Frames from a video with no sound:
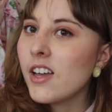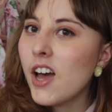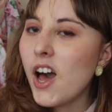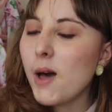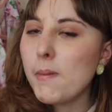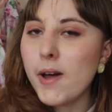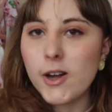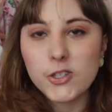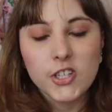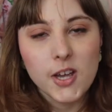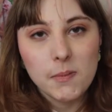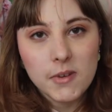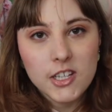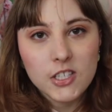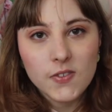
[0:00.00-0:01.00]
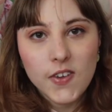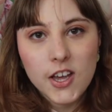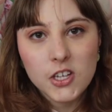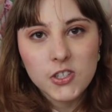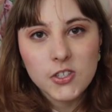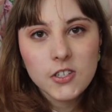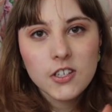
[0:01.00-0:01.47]
about Japanese
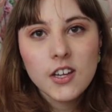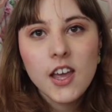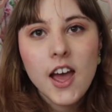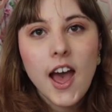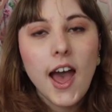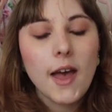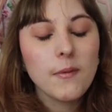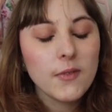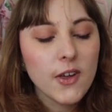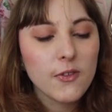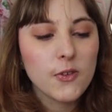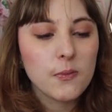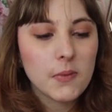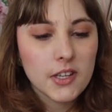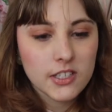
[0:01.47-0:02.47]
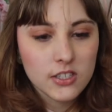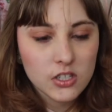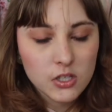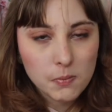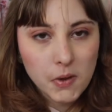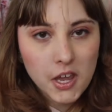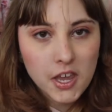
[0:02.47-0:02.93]
fashion, I've never been to
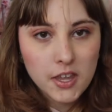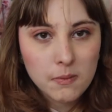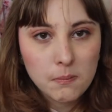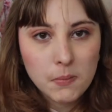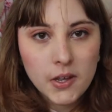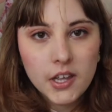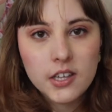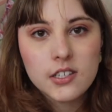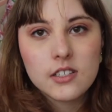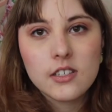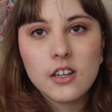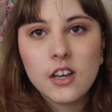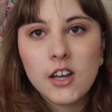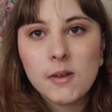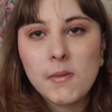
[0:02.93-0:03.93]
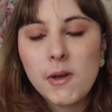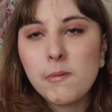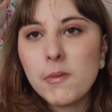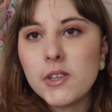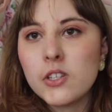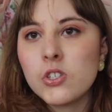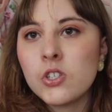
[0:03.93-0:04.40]
Japan, but I've
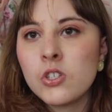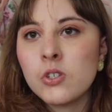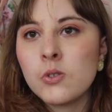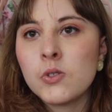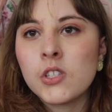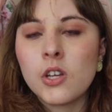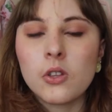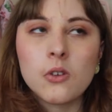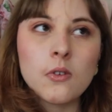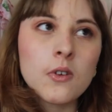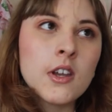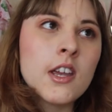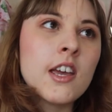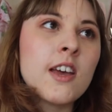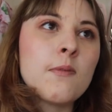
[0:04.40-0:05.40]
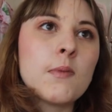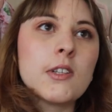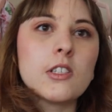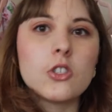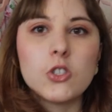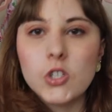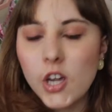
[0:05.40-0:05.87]
been to South Korea, I've
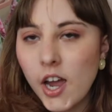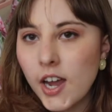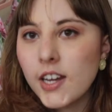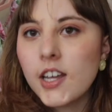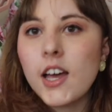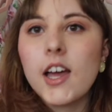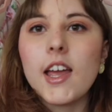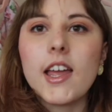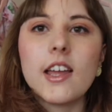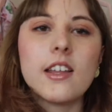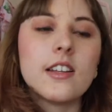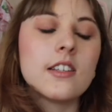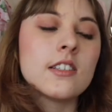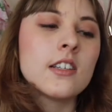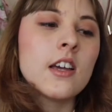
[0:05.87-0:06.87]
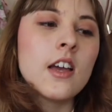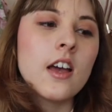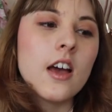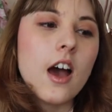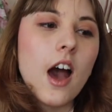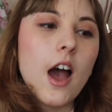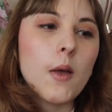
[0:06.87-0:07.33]
been to China, and
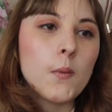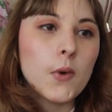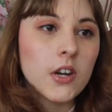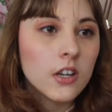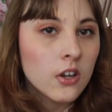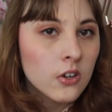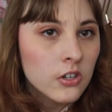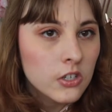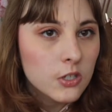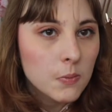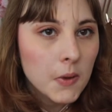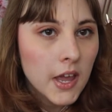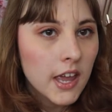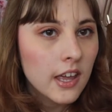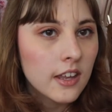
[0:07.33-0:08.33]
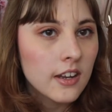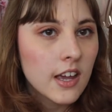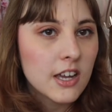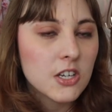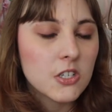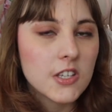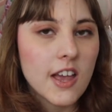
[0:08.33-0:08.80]
I want to go to Japan.
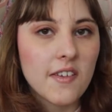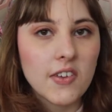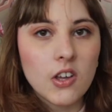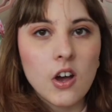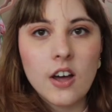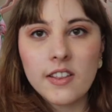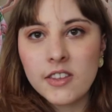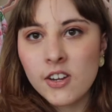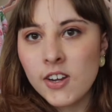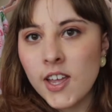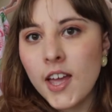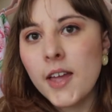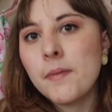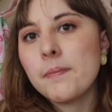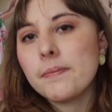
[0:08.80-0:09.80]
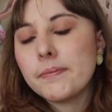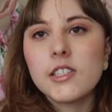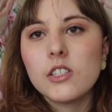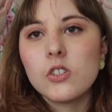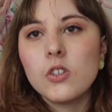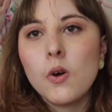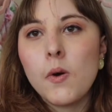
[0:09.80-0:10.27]
I just haven't gotten there yet. I
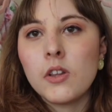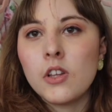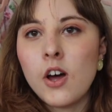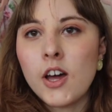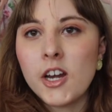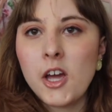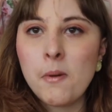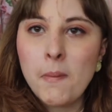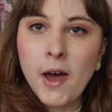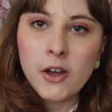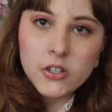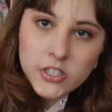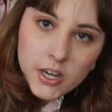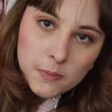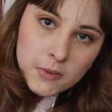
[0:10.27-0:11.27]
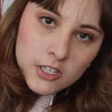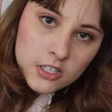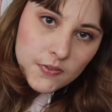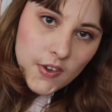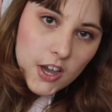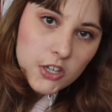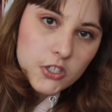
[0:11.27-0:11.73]
still know a lot about
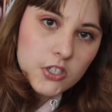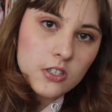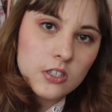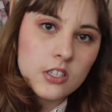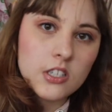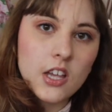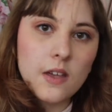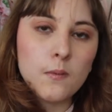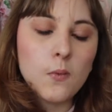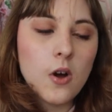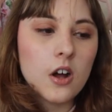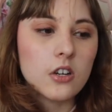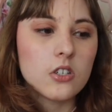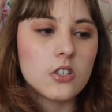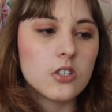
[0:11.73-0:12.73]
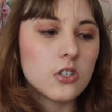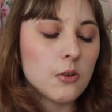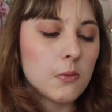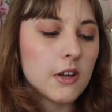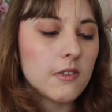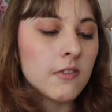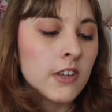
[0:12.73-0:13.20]
Japanese fashion because I've watched so
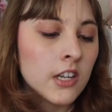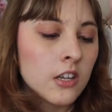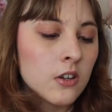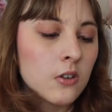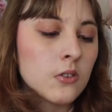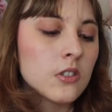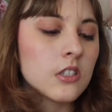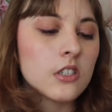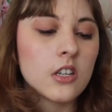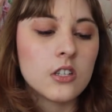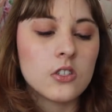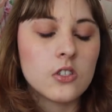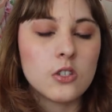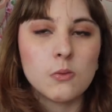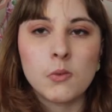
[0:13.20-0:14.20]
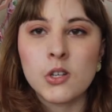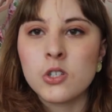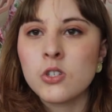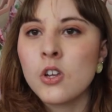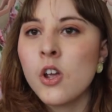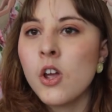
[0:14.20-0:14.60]
many videos and done so much